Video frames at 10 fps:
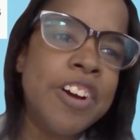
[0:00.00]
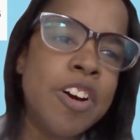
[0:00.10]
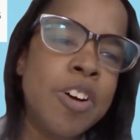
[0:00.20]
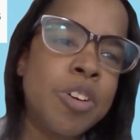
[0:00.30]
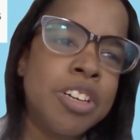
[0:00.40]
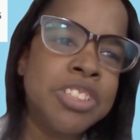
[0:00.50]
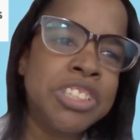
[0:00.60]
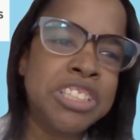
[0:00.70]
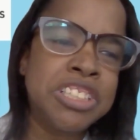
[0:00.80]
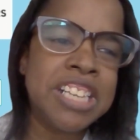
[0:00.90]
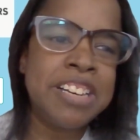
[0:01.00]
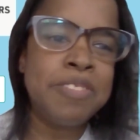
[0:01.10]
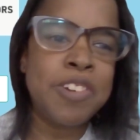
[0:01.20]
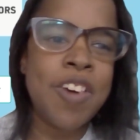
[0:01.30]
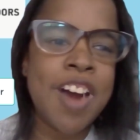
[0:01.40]
across the state
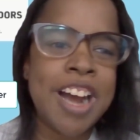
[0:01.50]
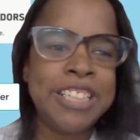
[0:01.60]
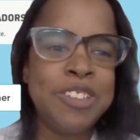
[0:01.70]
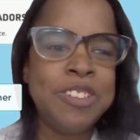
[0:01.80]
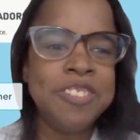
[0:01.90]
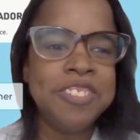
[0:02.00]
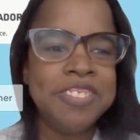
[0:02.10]
of Ohio.